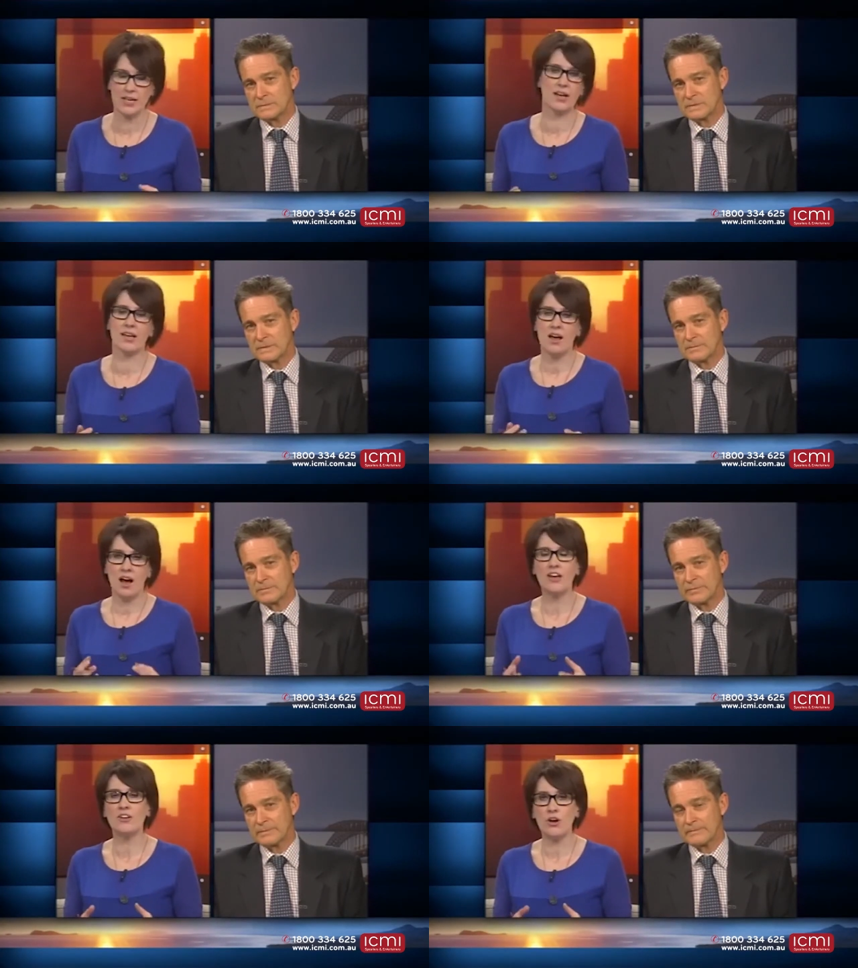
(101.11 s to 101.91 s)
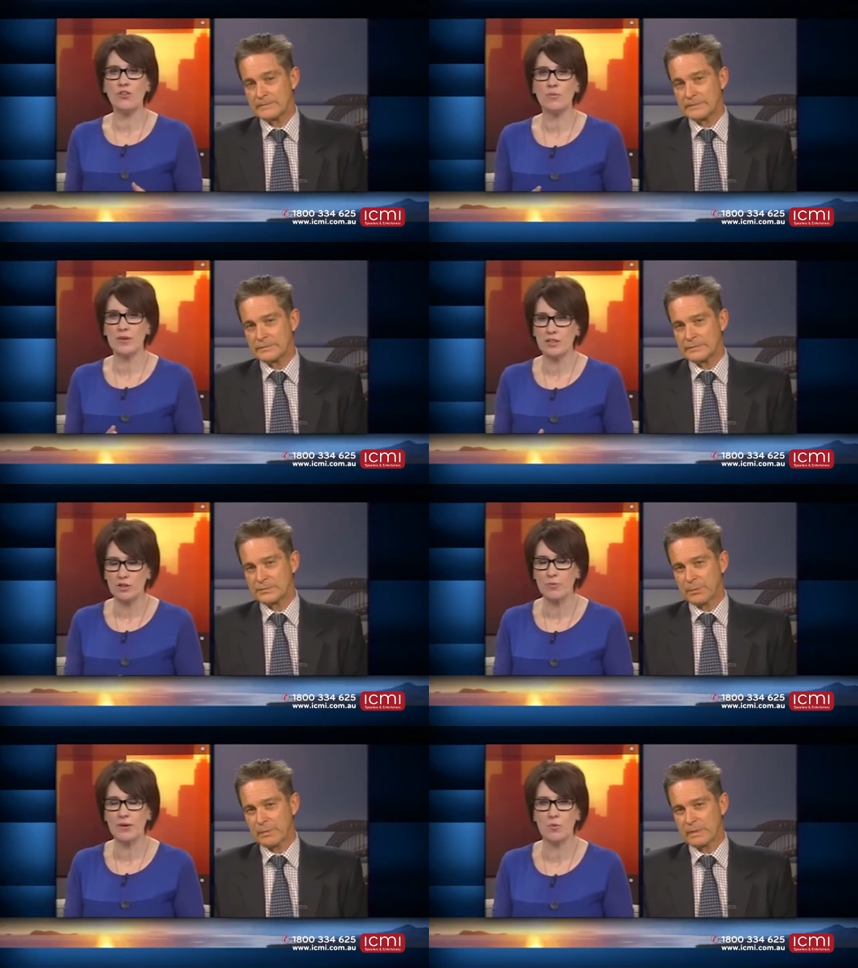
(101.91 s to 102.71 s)
Speaker 1: I, I know there'll be a lot
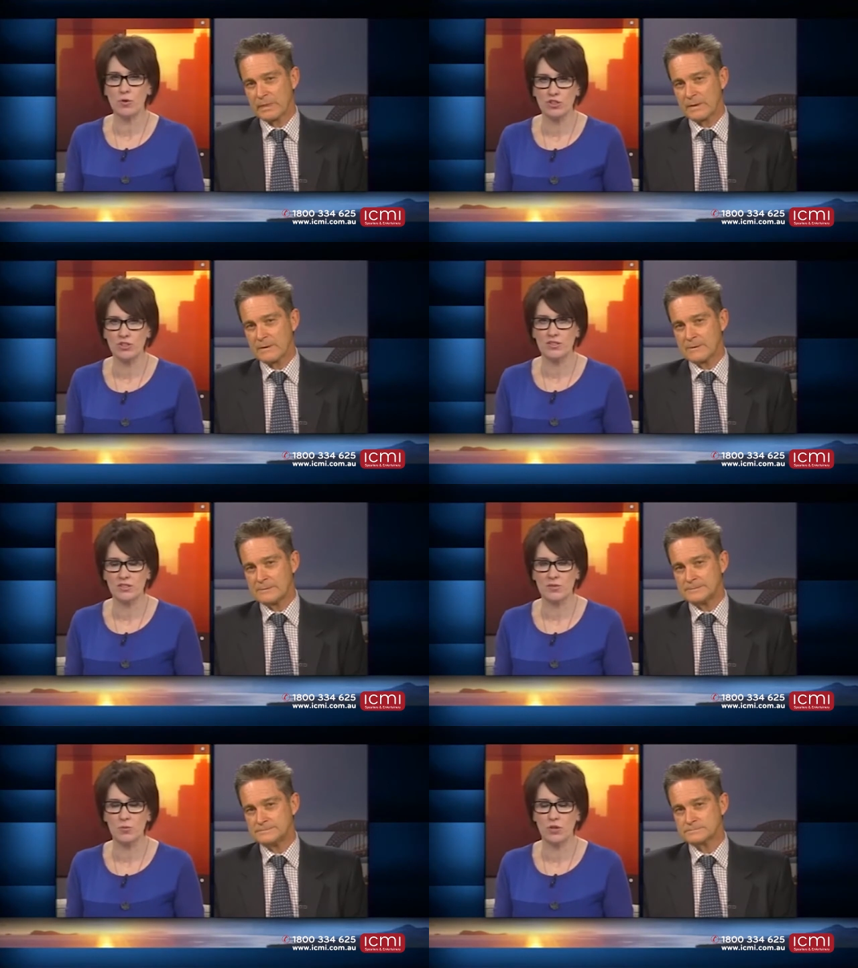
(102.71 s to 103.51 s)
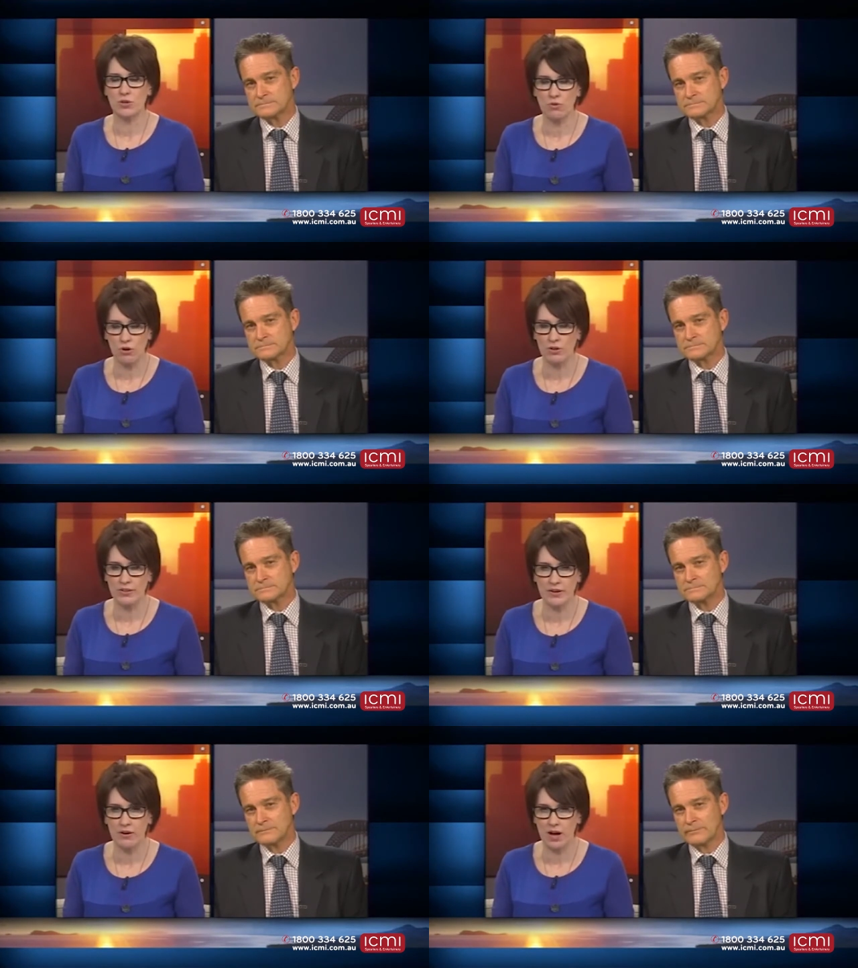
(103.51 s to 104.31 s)
of people watching this this morning rolling
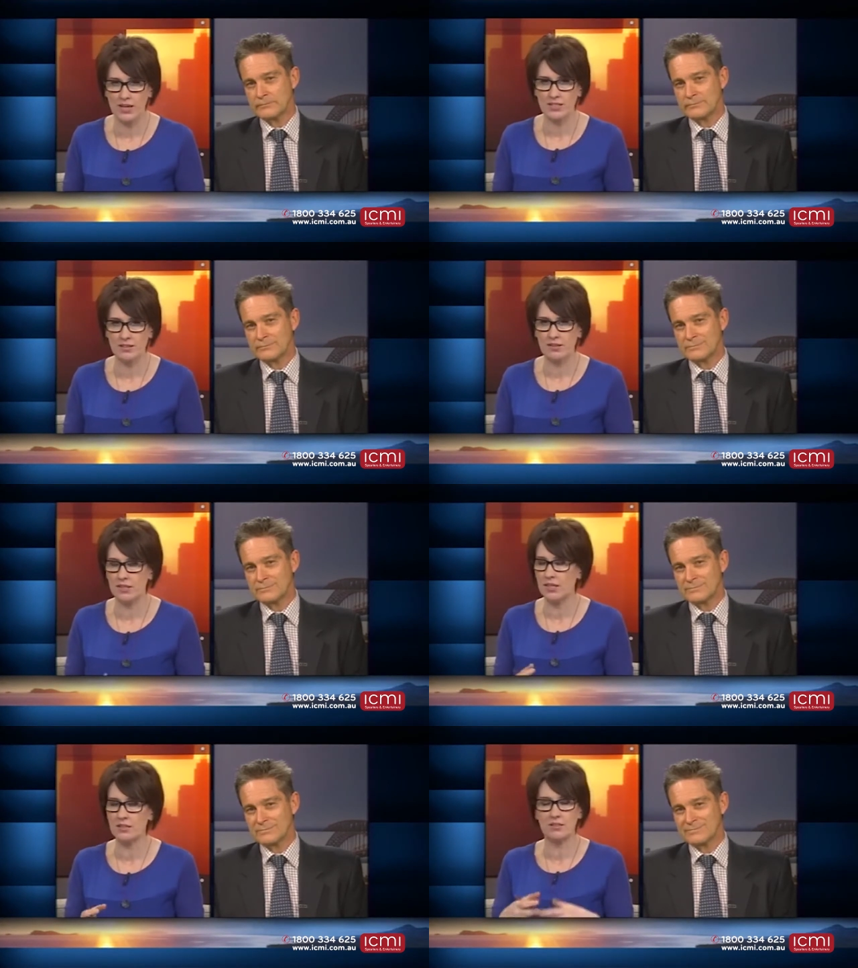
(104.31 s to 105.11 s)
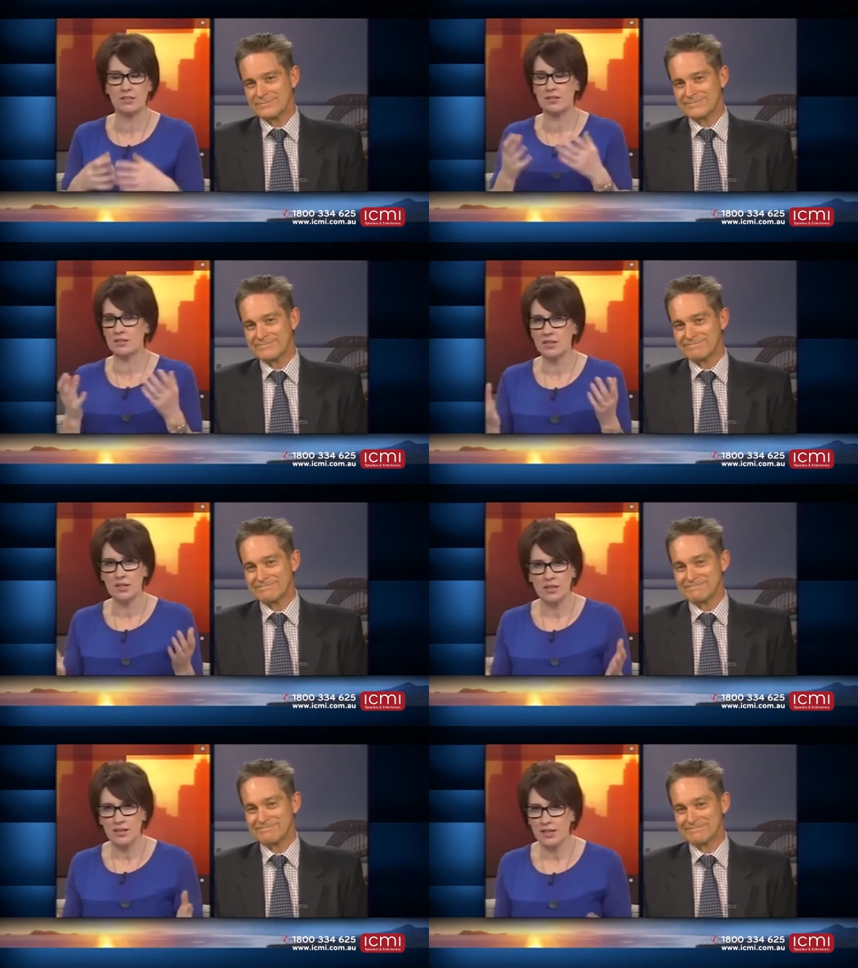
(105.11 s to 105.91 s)
their eyes and thinking it's just the,
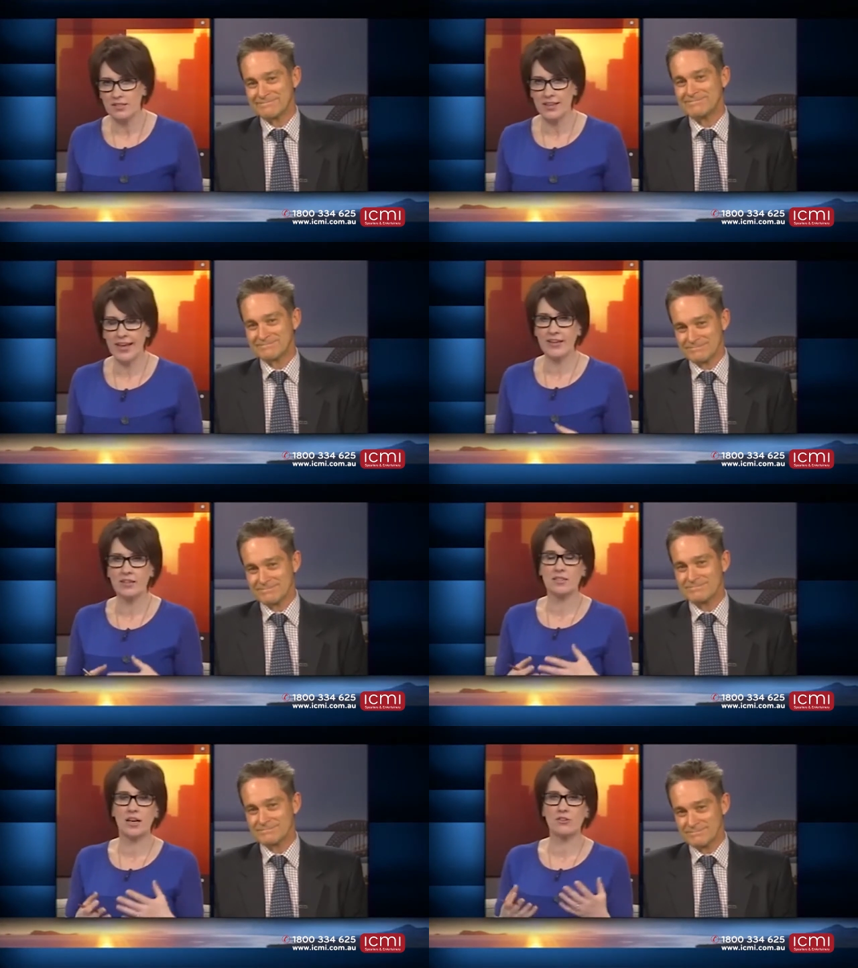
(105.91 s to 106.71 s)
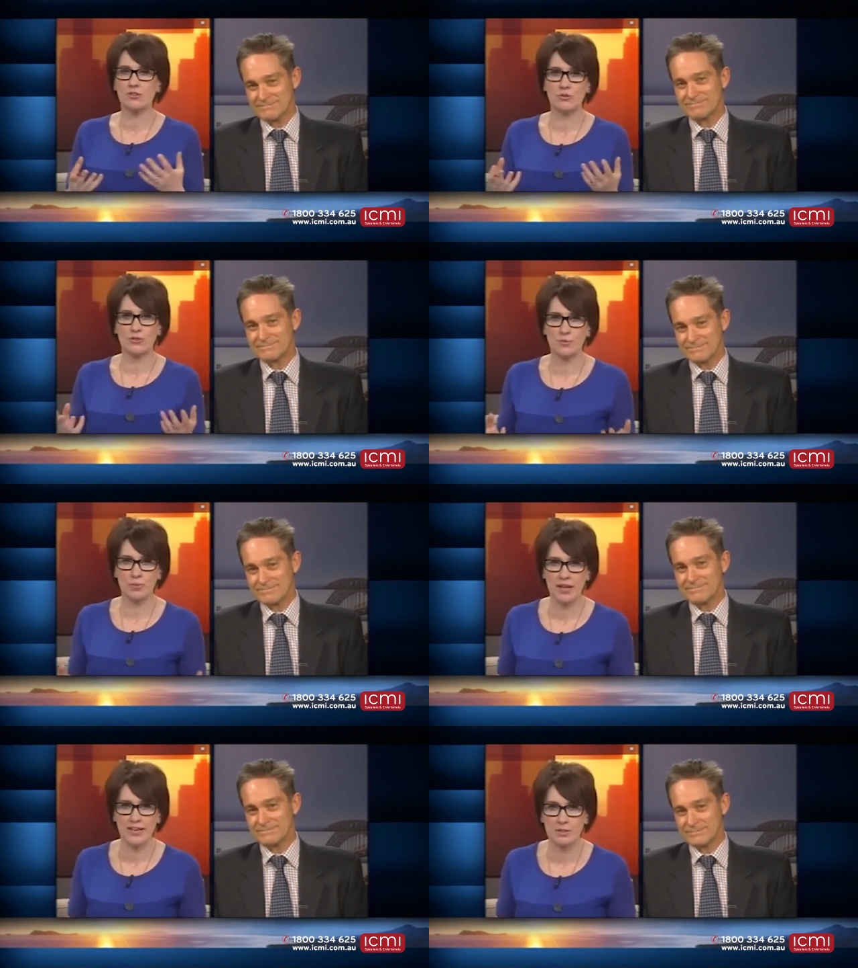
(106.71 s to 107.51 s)
it's the endless culture of
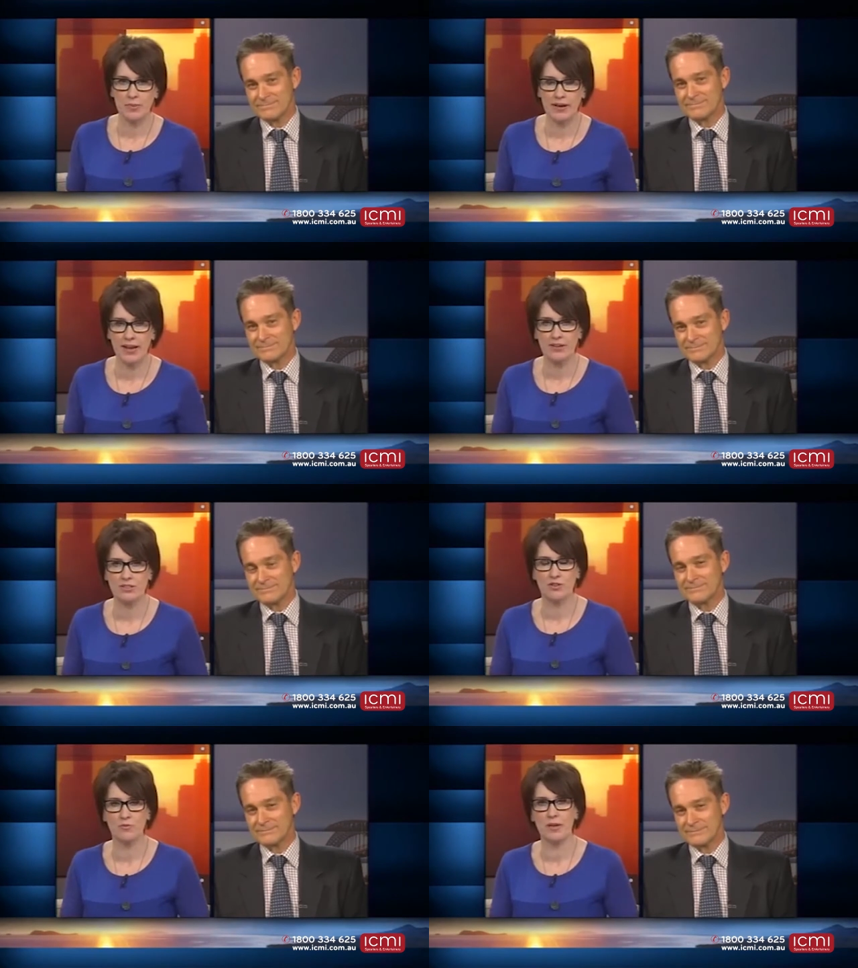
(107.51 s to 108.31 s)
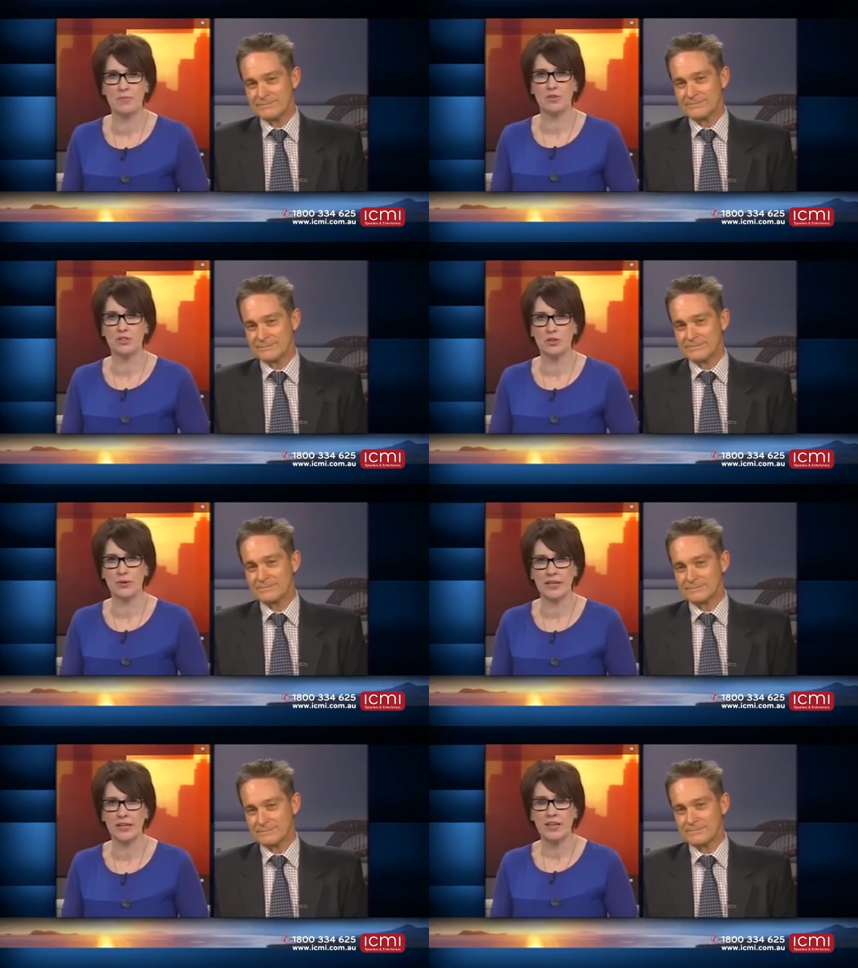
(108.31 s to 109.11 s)
complaint about how tough people are doing.